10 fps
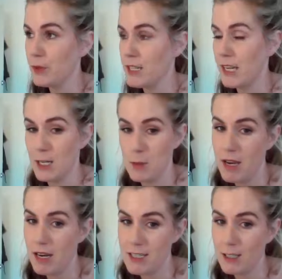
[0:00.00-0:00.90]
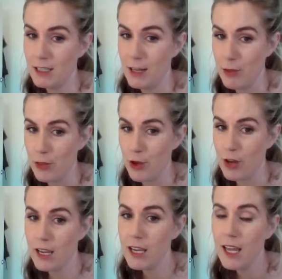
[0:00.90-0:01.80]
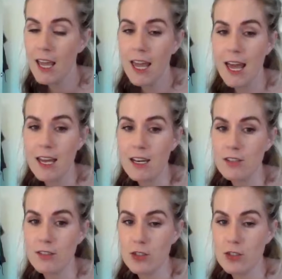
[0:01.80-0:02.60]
didn't get to bed until 11:30, and